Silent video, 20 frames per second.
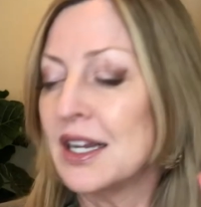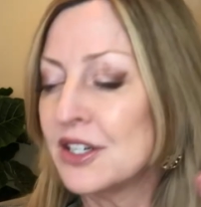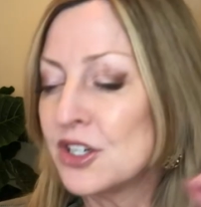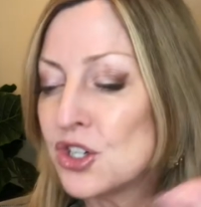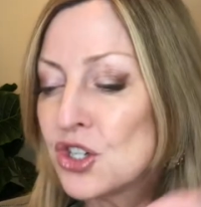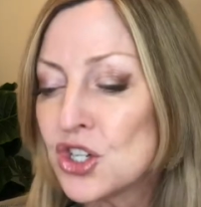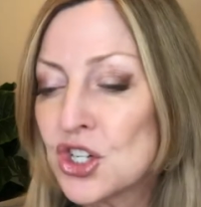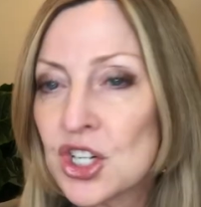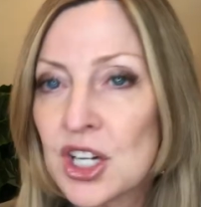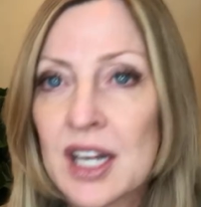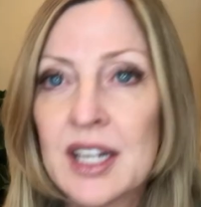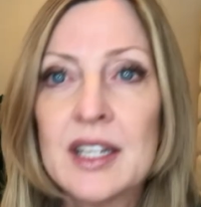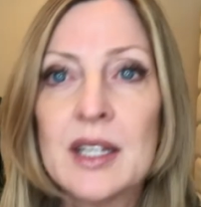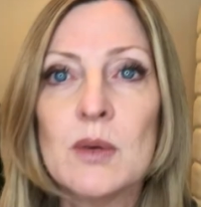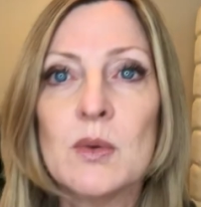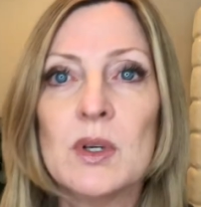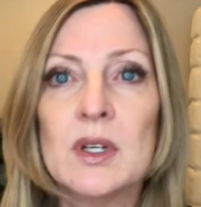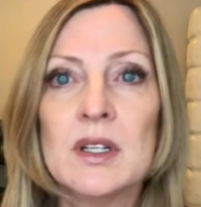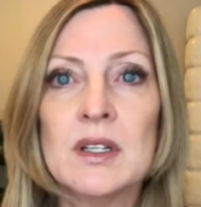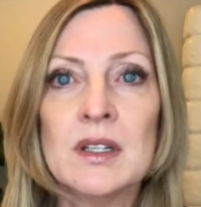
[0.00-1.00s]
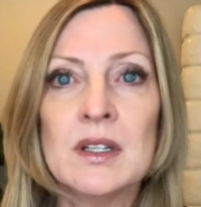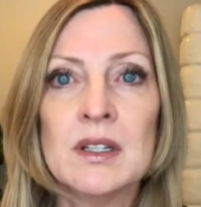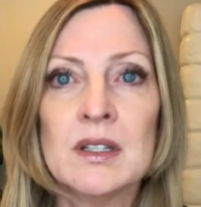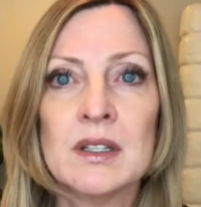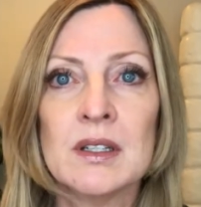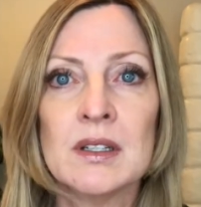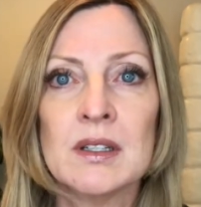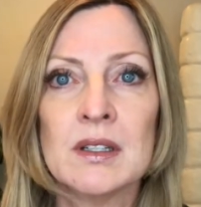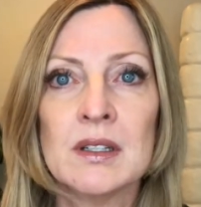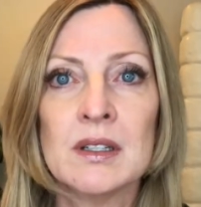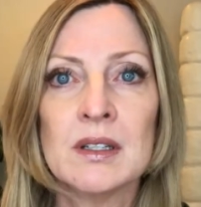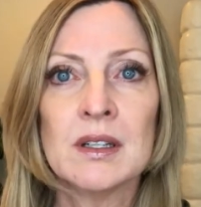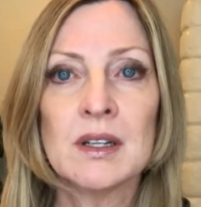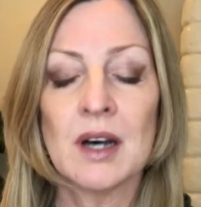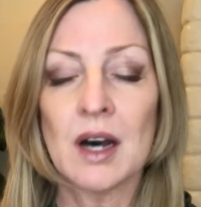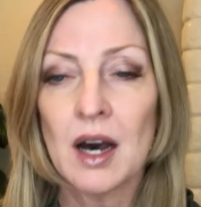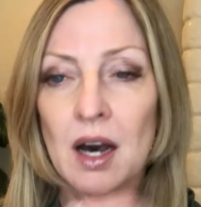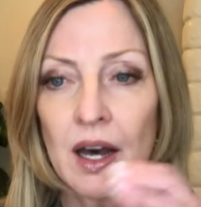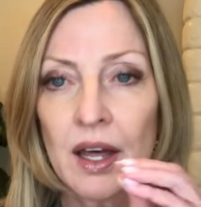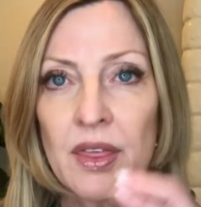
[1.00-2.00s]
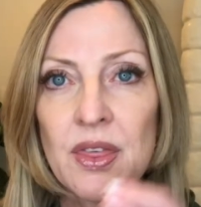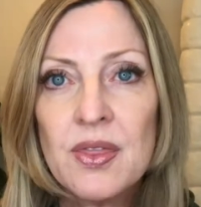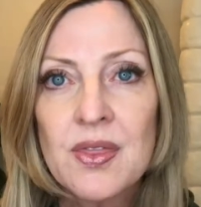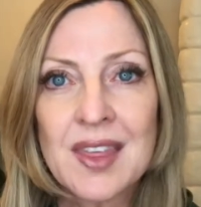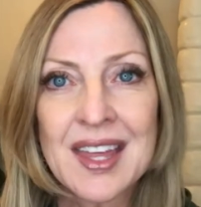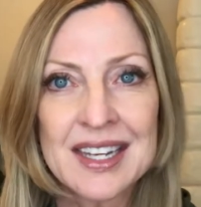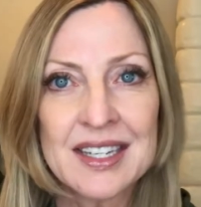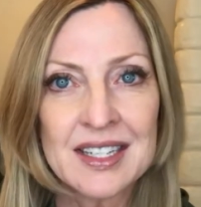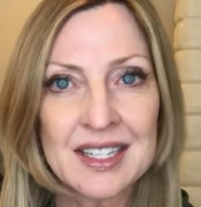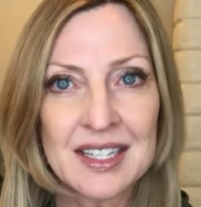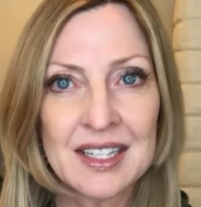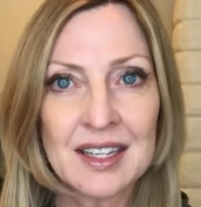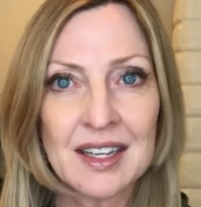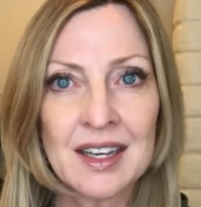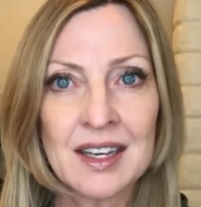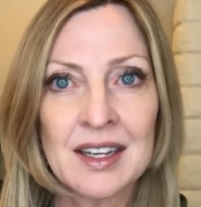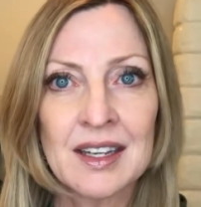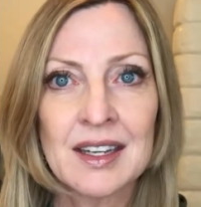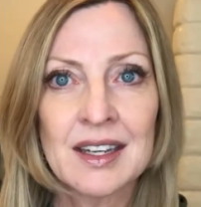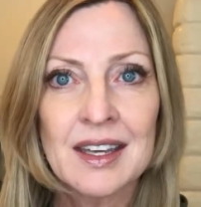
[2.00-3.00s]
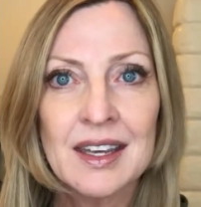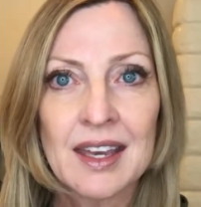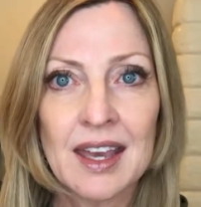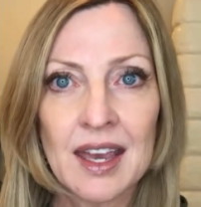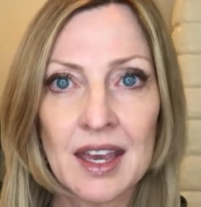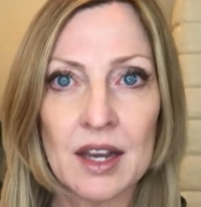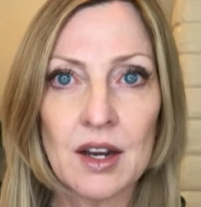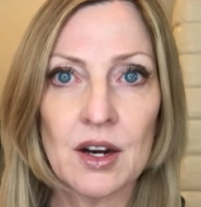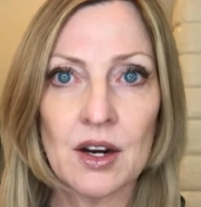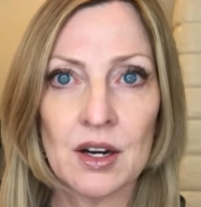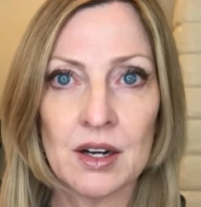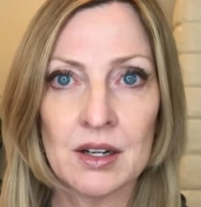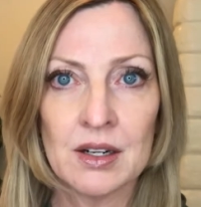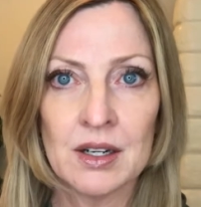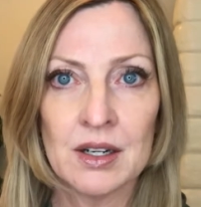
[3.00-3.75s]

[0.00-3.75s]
Genuine, authentic care